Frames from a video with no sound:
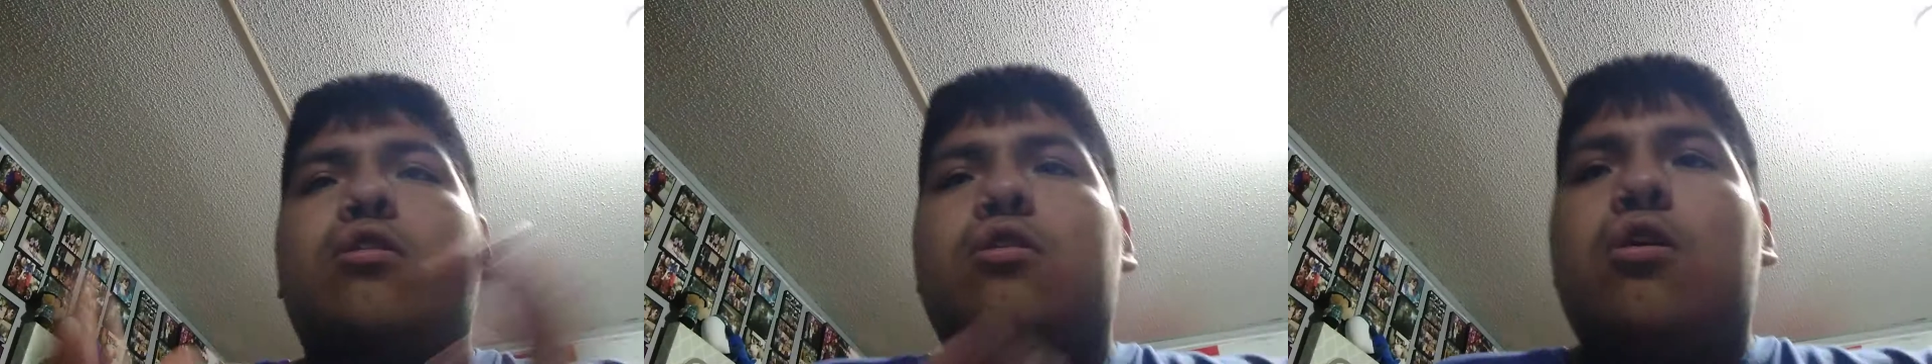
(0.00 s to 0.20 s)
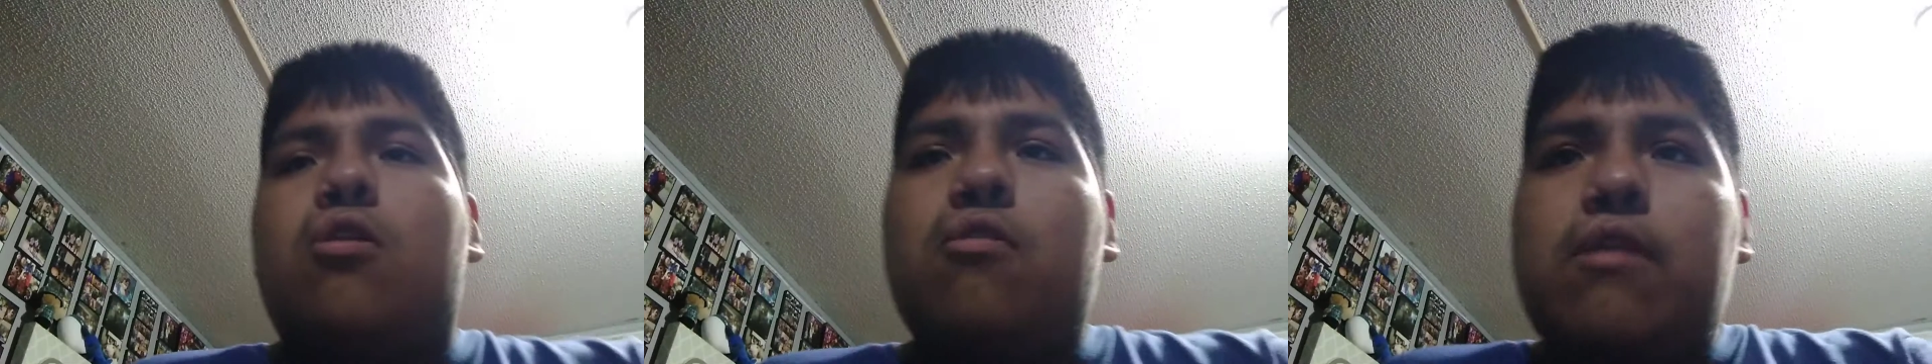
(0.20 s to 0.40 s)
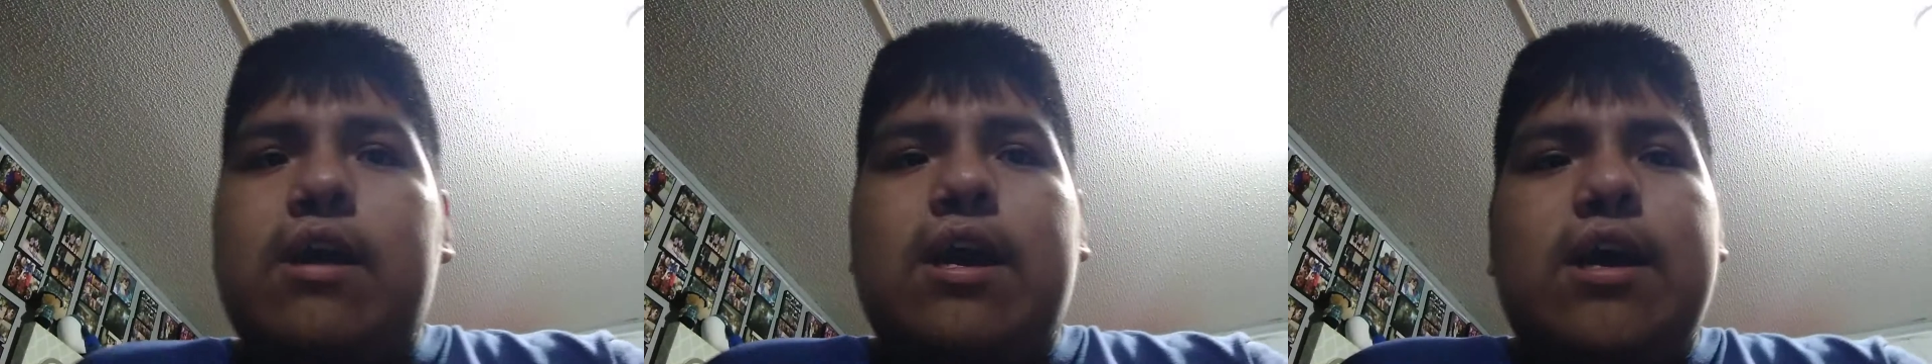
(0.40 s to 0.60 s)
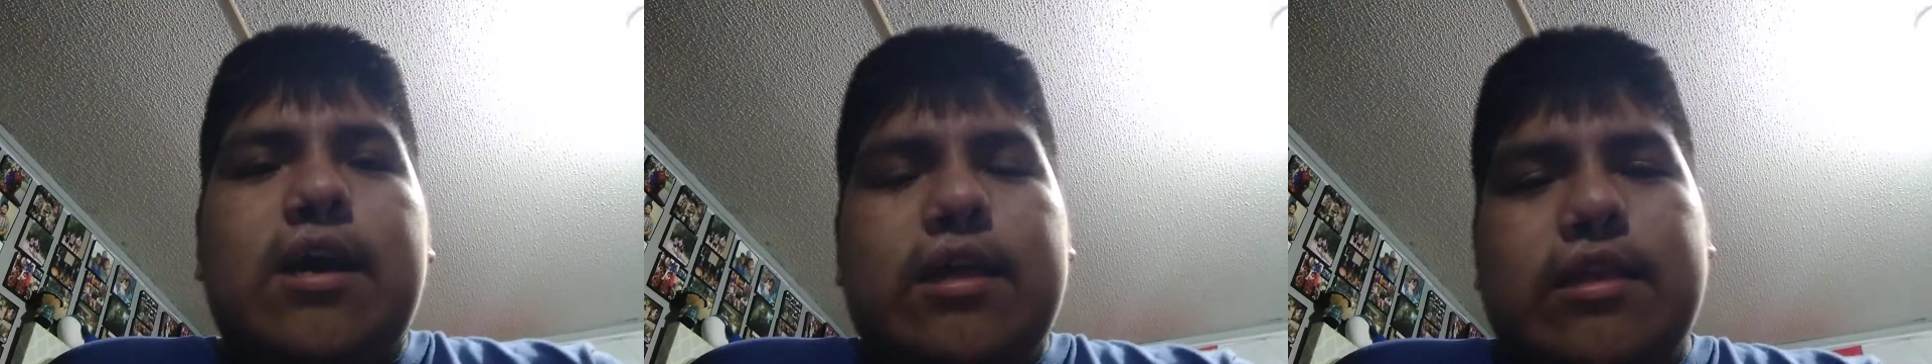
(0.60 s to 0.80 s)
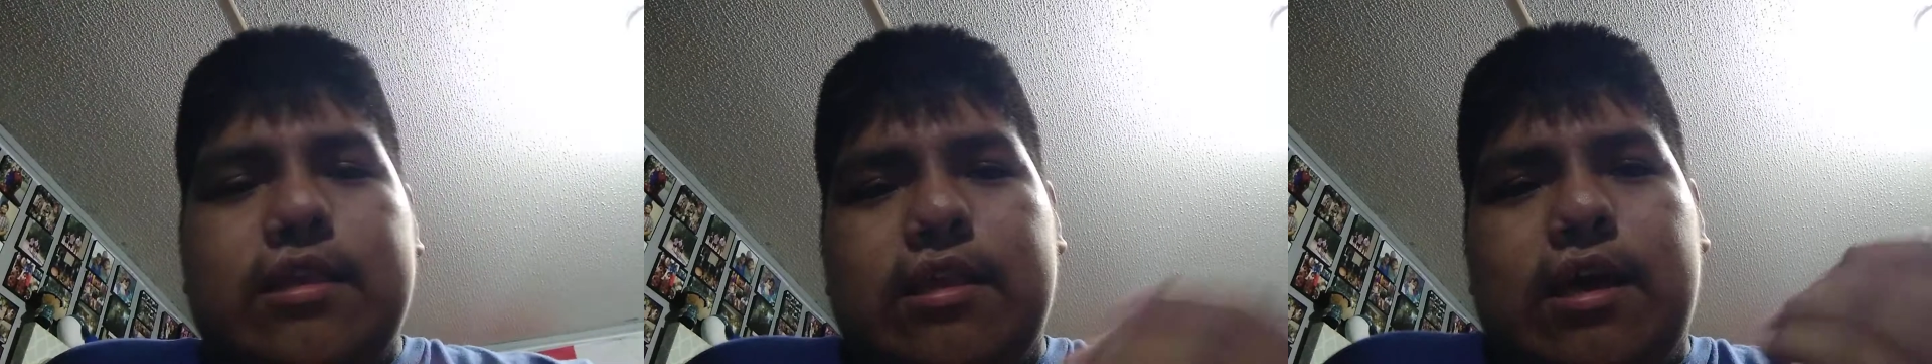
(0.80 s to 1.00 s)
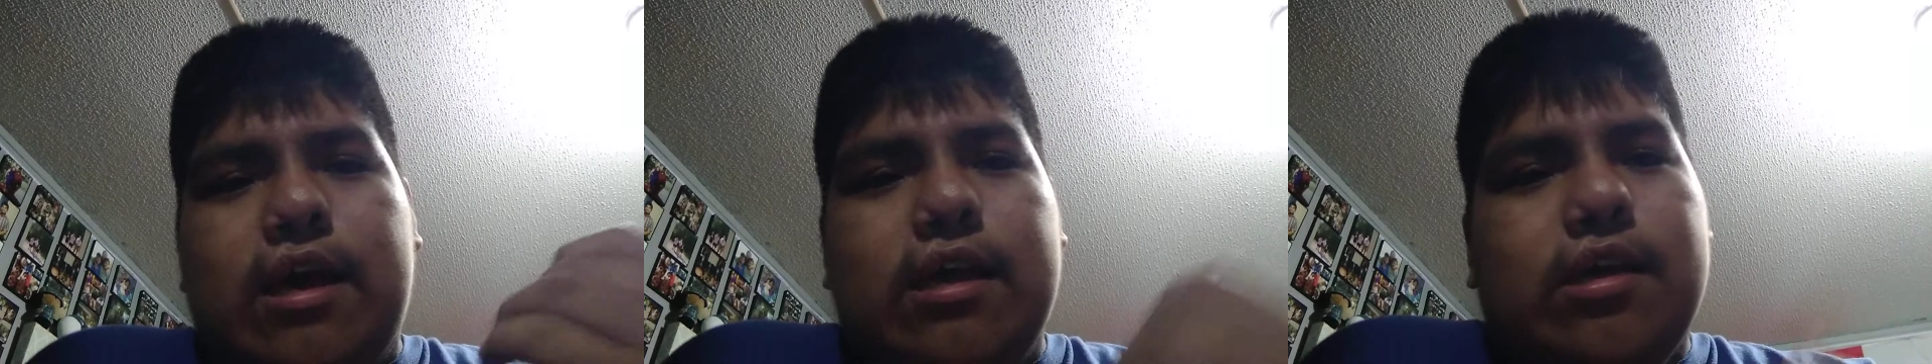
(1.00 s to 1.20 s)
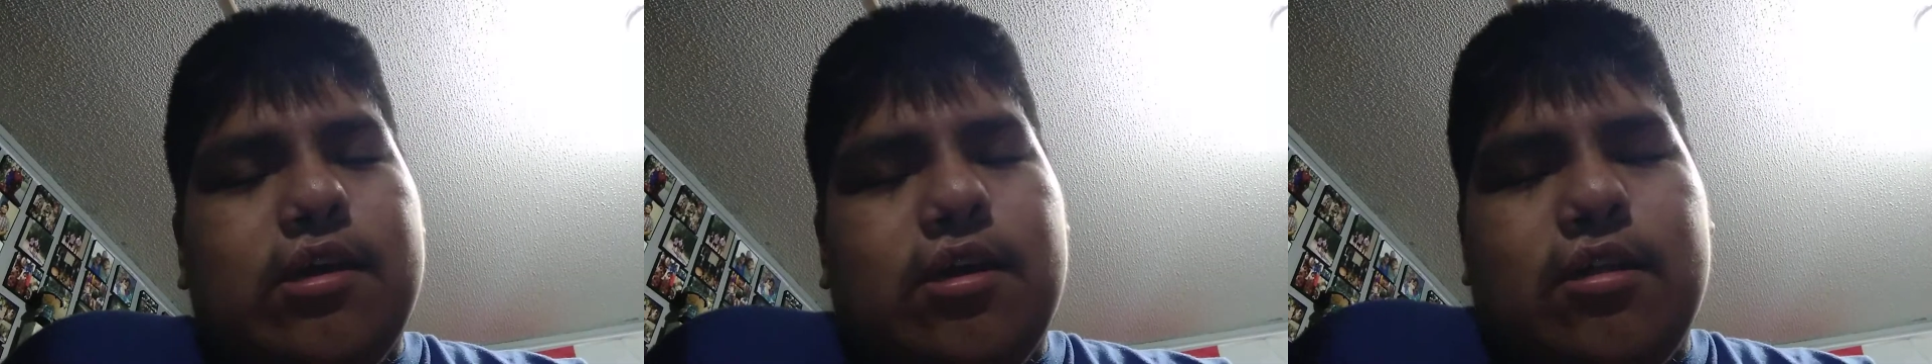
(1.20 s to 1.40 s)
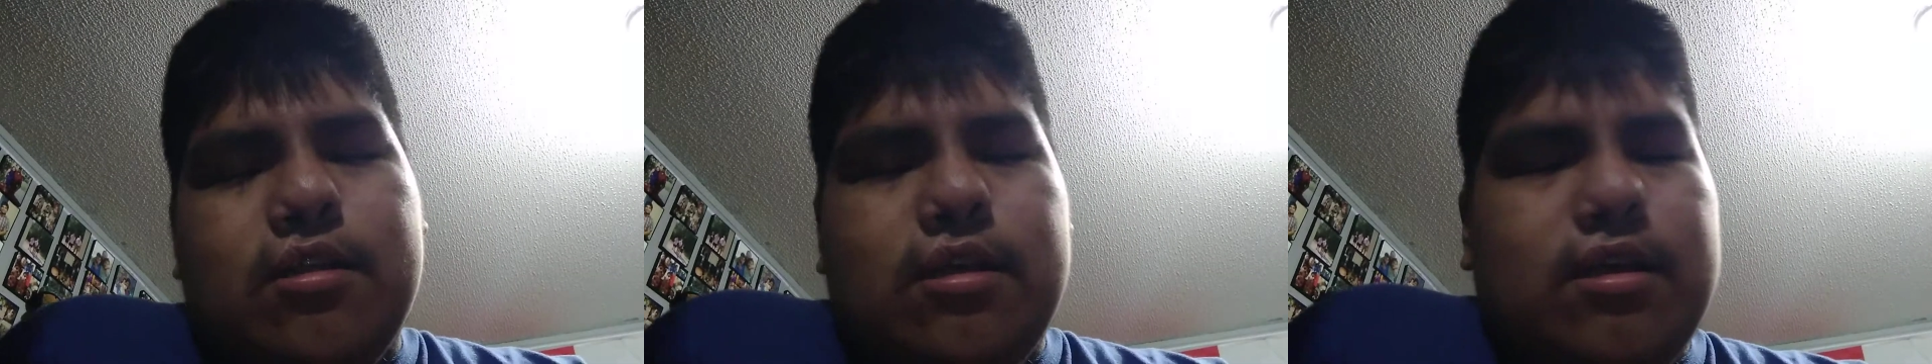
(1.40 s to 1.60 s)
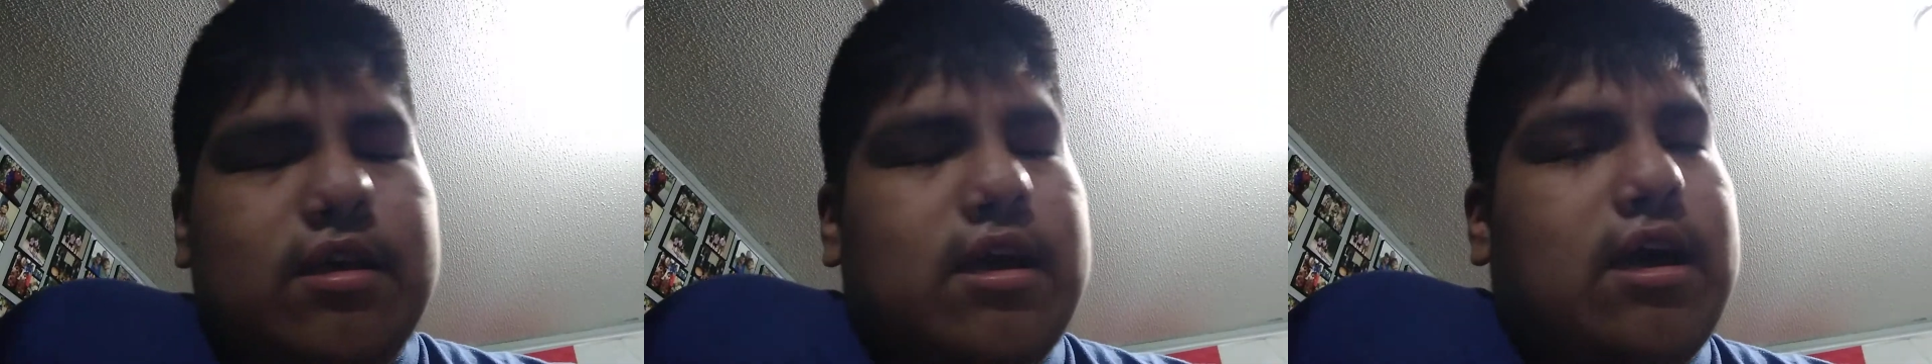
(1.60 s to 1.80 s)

So guys, hi Cole.